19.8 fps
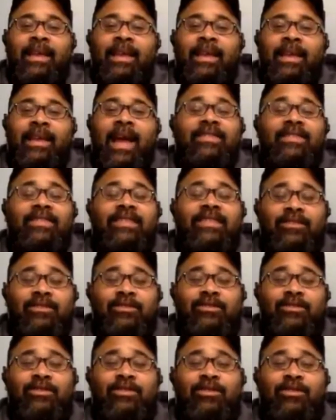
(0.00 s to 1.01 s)
I have to
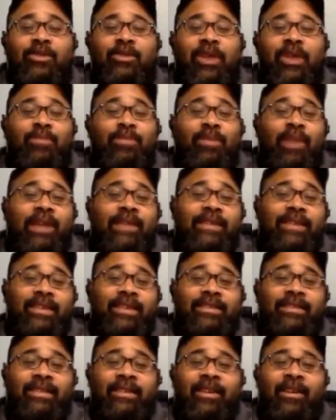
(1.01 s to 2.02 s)
challenge you to do a
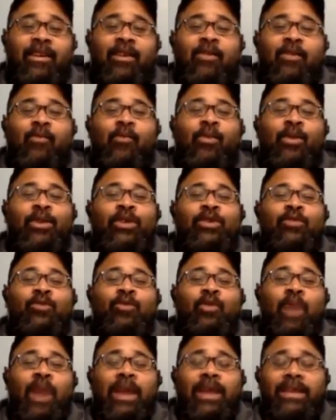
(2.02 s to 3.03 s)
project where
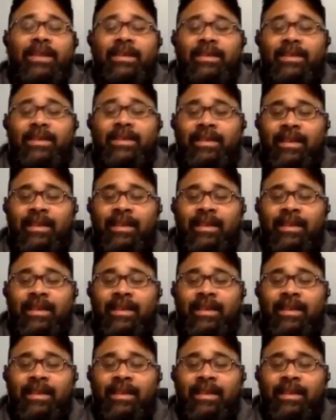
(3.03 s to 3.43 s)
you write